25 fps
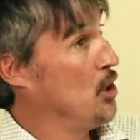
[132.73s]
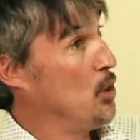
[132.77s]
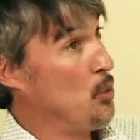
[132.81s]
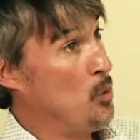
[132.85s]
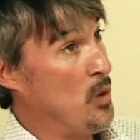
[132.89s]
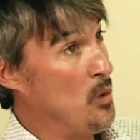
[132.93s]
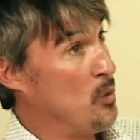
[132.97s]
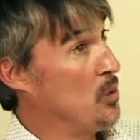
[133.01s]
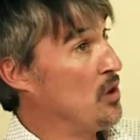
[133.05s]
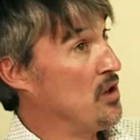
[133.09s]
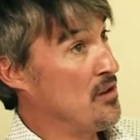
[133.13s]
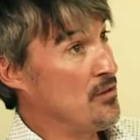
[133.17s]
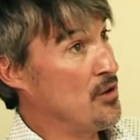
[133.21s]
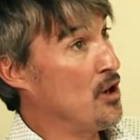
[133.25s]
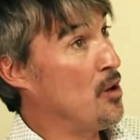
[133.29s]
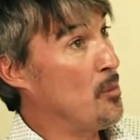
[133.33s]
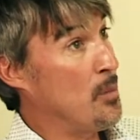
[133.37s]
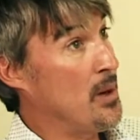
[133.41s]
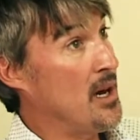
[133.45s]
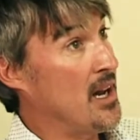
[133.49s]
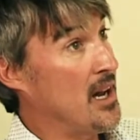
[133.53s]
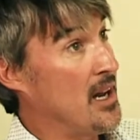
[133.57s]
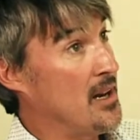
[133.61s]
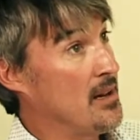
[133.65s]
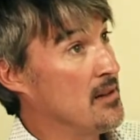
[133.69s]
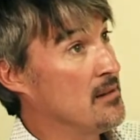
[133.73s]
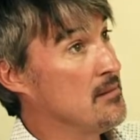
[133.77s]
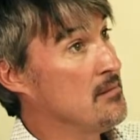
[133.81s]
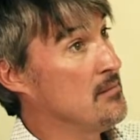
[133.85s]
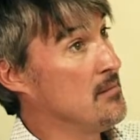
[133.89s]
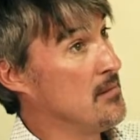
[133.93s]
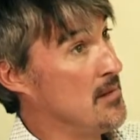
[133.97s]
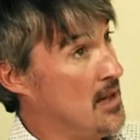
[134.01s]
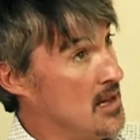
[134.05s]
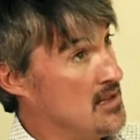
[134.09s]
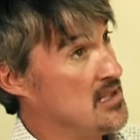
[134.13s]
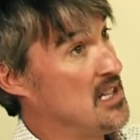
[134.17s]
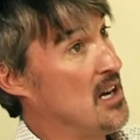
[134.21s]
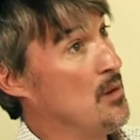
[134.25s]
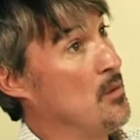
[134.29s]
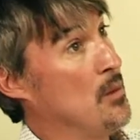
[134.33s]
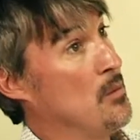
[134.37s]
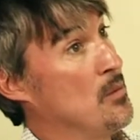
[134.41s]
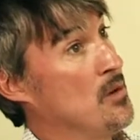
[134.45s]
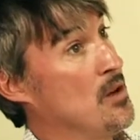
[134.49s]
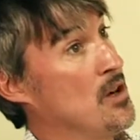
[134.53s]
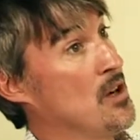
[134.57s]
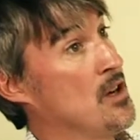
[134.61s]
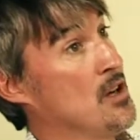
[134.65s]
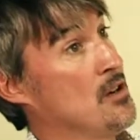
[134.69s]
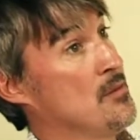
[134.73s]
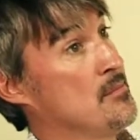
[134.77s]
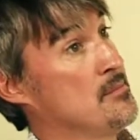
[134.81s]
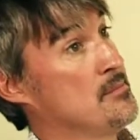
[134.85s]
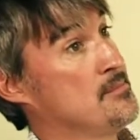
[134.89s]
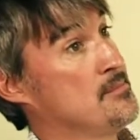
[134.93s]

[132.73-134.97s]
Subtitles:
we wouldn't have got paid, and that's how we work.